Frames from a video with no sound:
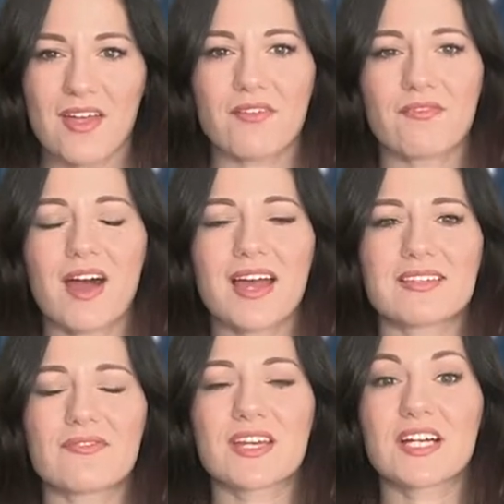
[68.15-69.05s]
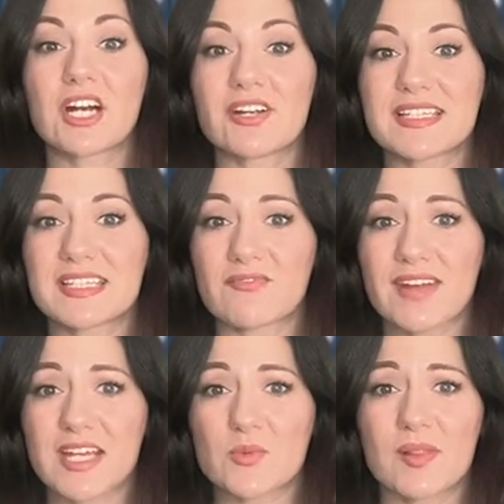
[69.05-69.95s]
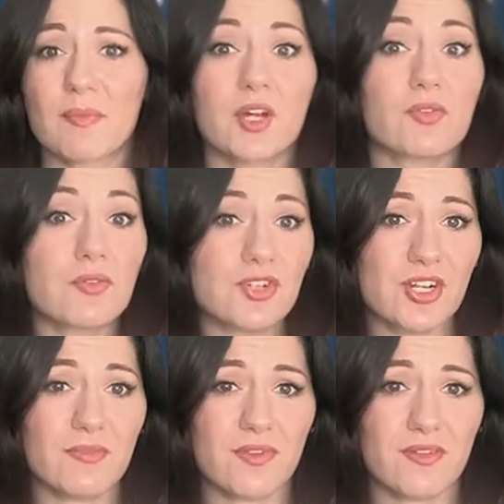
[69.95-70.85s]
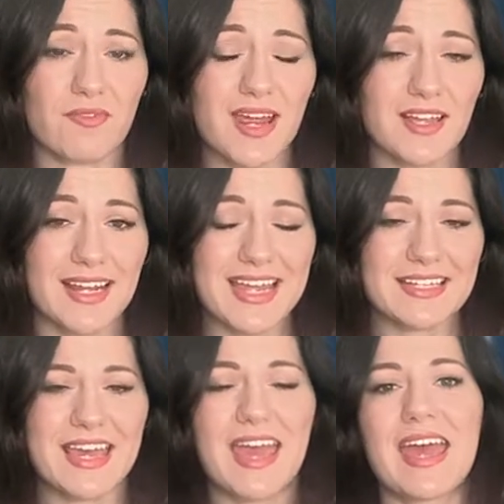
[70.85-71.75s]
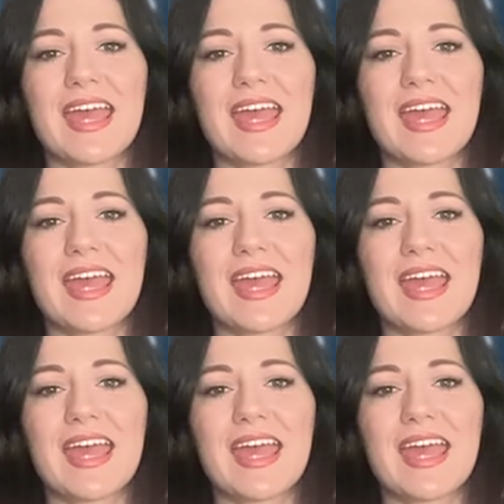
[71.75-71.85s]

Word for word: The rise of the currency rate will be crucial for the regulator